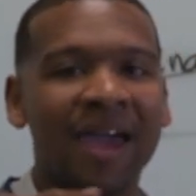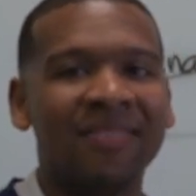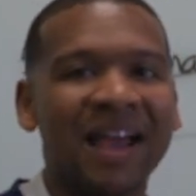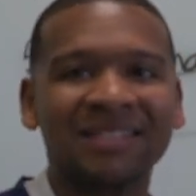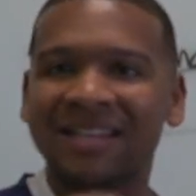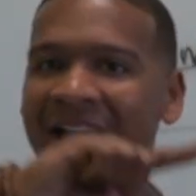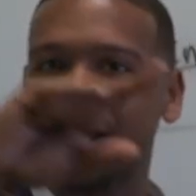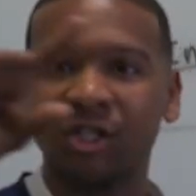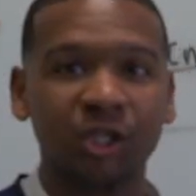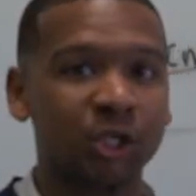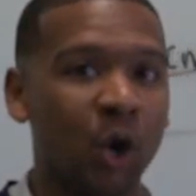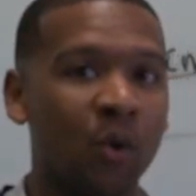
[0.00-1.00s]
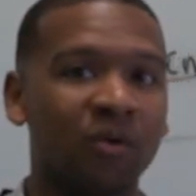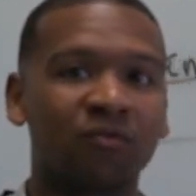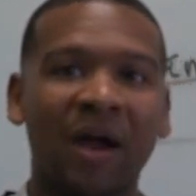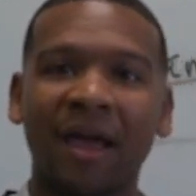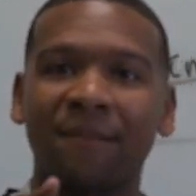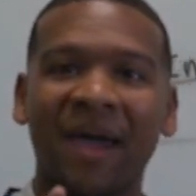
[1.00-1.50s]
And that's kind of just going
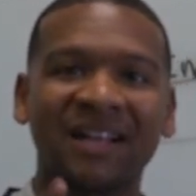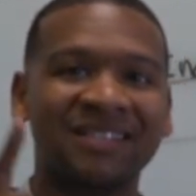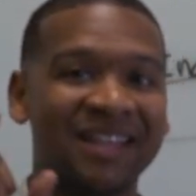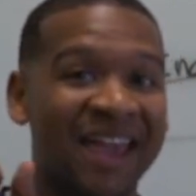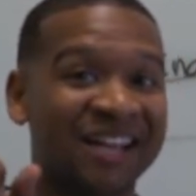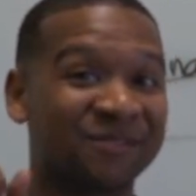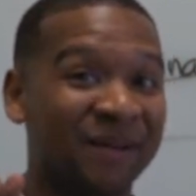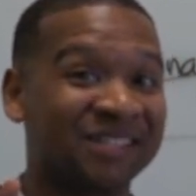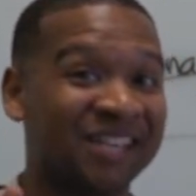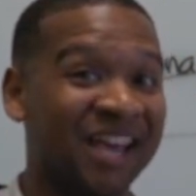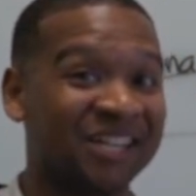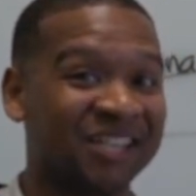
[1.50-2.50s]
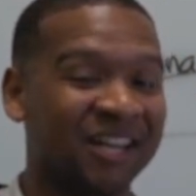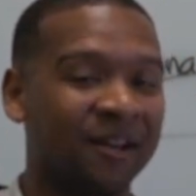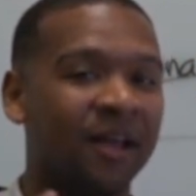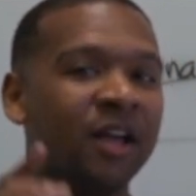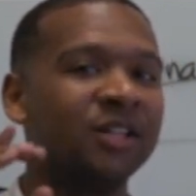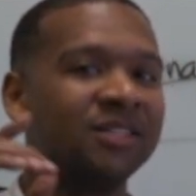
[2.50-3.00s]
right back to the expectation.